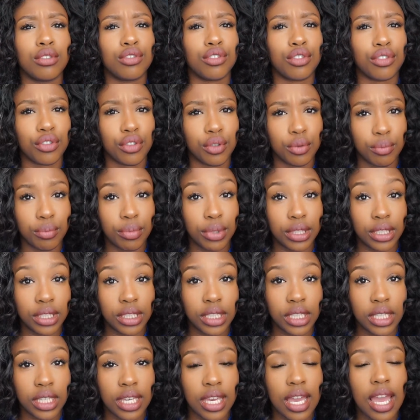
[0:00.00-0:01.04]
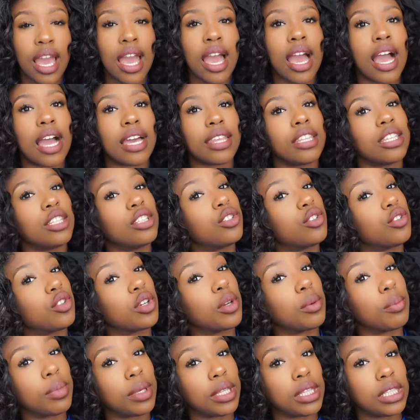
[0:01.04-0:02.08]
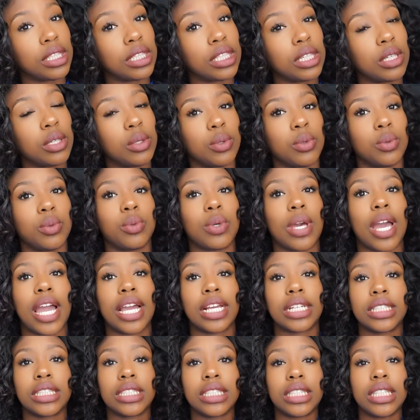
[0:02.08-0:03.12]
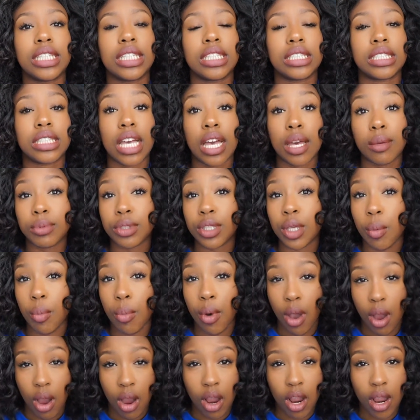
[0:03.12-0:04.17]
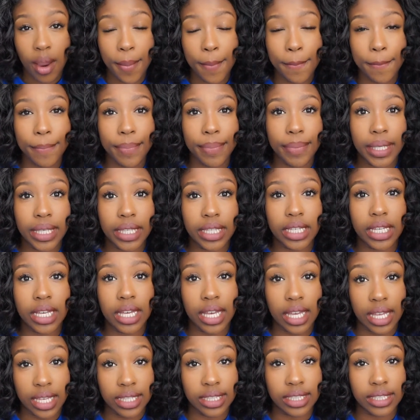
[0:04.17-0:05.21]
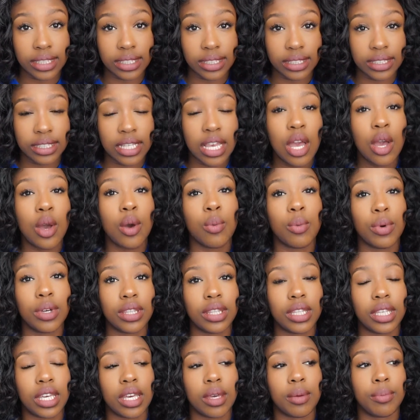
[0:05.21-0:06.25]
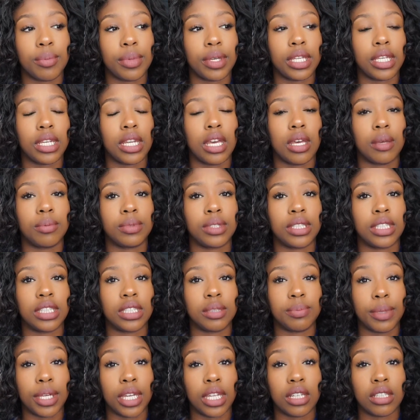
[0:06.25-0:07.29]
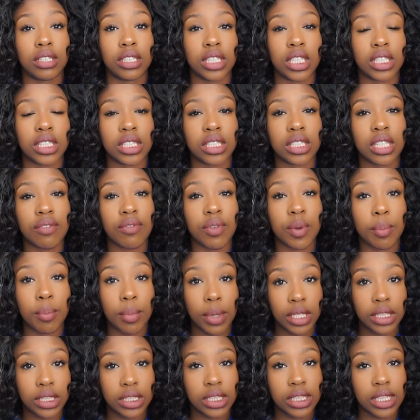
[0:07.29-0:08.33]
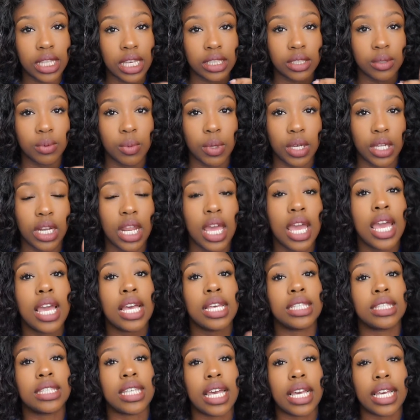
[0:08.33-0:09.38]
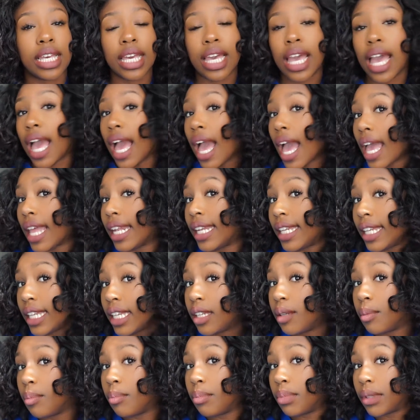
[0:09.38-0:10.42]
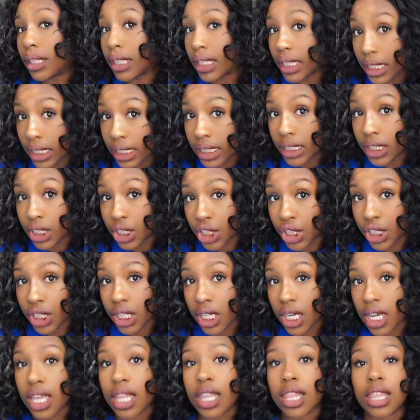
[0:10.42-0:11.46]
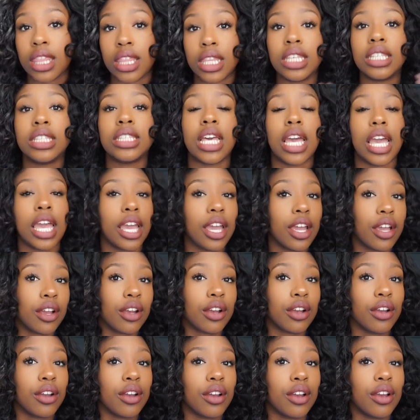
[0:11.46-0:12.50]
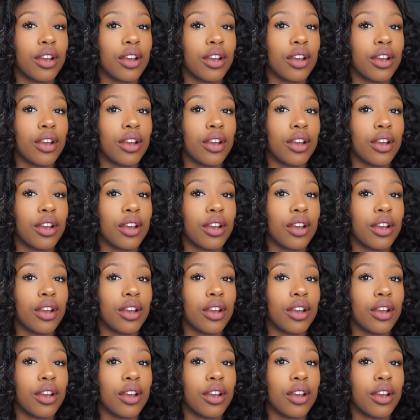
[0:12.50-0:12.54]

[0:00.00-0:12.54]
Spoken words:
durability. I think durability actually is up to par, because one thing, I've been up to the span of 6-7 months. That's one. Second, I did bleach this hair.